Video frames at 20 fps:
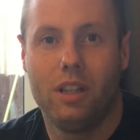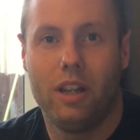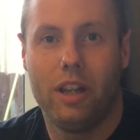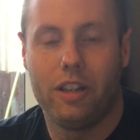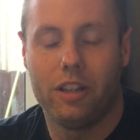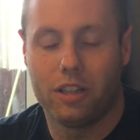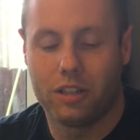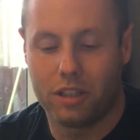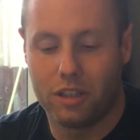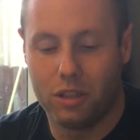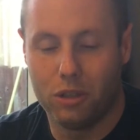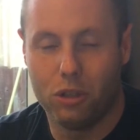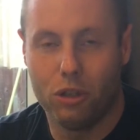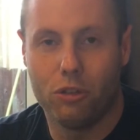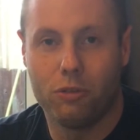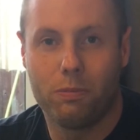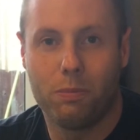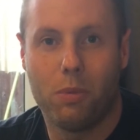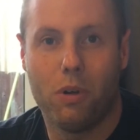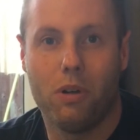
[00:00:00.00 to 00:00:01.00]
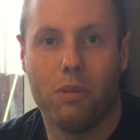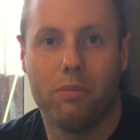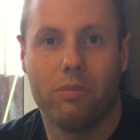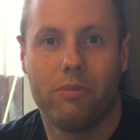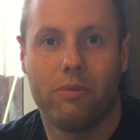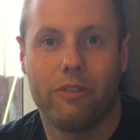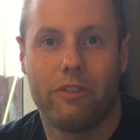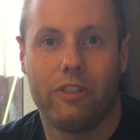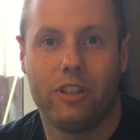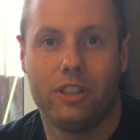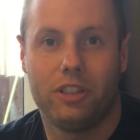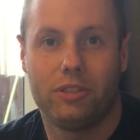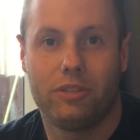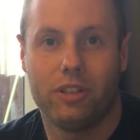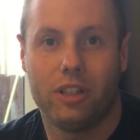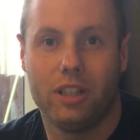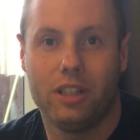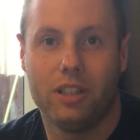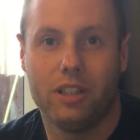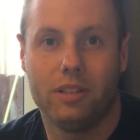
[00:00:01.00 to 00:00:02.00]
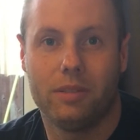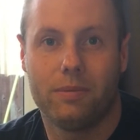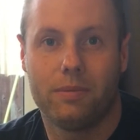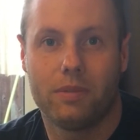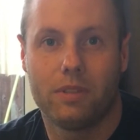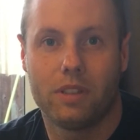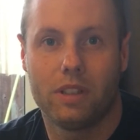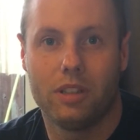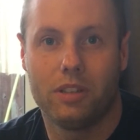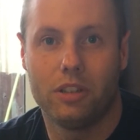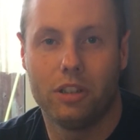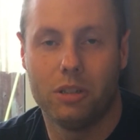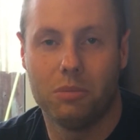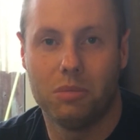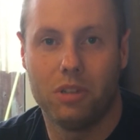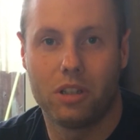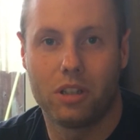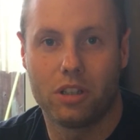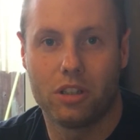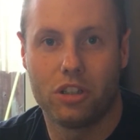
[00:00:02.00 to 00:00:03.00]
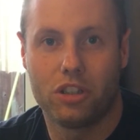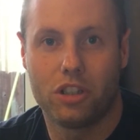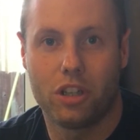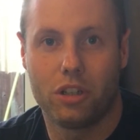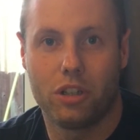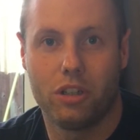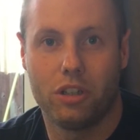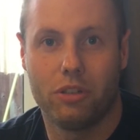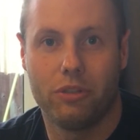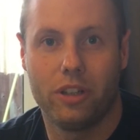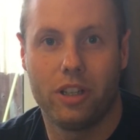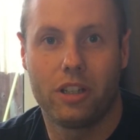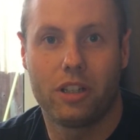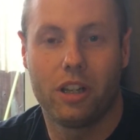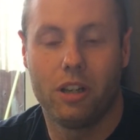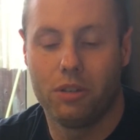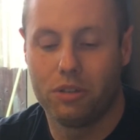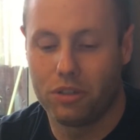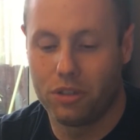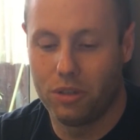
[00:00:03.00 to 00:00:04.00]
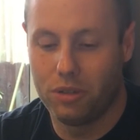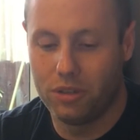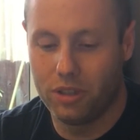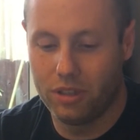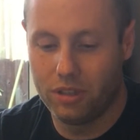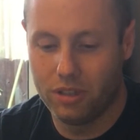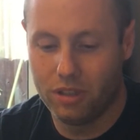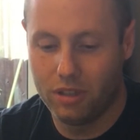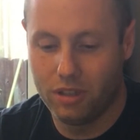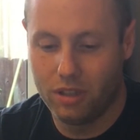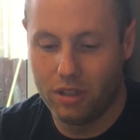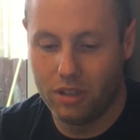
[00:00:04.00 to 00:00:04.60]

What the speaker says: and I've done a lot of bottom fish feeding. And I'm going to show you the rig I was using,